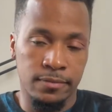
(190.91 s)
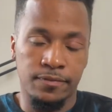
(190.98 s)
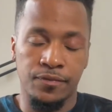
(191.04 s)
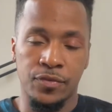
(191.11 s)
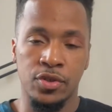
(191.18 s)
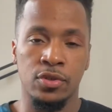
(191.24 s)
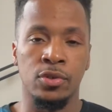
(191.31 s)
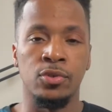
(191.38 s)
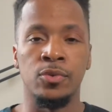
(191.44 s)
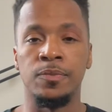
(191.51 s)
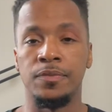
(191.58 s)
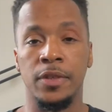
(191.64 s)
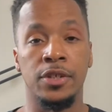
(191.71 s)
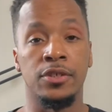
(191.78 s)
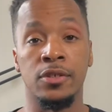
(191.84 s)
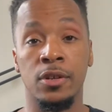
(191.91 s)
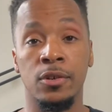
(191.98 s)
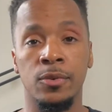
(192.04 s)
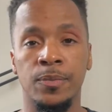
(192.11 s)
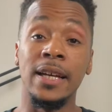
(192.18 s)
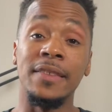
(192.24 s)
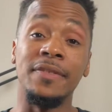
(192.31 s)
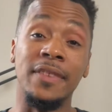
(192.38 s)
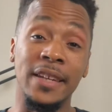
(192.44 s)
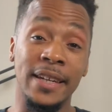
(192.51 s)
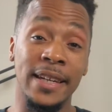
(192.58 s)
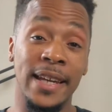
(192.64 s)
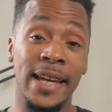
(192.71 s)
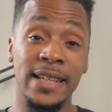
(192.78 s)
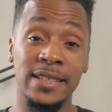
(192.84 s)
So there you go. The
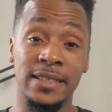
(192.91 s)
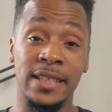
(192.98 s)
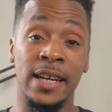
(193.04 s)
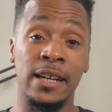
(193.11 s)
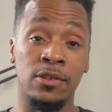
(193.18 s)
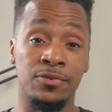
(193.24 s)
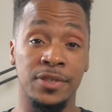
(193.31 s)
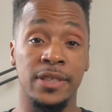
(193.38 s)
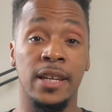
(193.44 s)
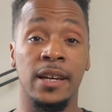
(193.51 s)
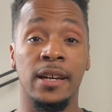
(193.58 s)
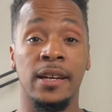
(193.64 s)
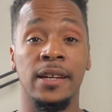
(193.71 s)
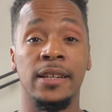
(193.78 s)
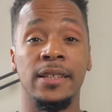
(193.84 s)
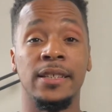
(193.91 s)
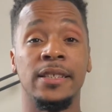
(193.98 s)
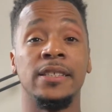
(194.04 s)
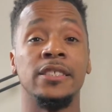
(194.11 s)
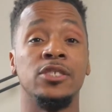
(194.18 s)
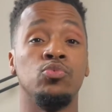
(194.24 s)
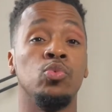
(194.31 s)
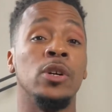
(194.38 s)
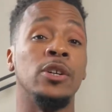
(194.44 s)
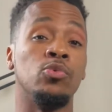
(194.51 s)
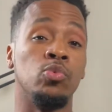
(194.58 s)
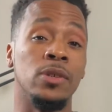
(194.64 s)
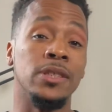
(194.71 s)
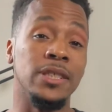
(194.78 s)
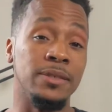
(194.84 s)
next downside is what
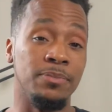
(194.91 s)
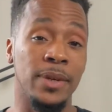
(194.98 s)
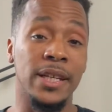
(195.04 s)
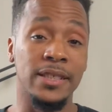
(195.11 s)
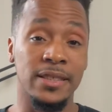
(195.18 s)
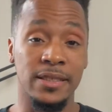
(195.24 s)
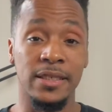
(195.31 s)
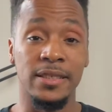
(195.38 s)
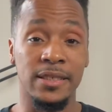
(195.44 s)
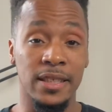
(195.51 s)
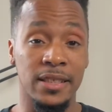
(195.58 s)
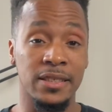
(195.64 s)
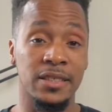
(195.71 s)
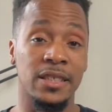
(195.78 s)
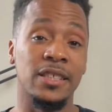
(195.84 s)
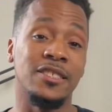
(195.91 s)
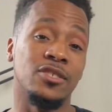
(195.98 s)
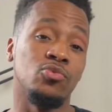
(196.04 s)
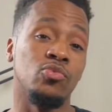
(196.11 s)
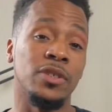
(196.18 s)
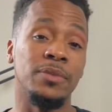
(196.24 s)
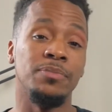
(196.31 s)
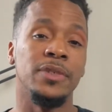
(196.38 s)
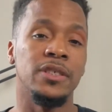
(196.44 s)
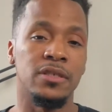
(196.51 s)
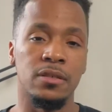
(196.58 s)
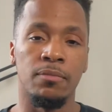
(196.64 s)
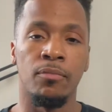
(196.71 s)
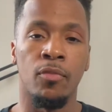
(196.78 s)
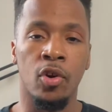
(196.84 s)
really makes this accessory miss the
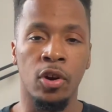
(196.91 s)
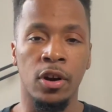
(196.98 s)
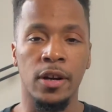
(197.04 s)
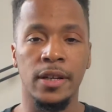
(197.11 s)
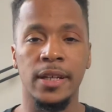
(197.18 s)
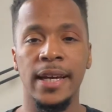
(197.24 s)
mark.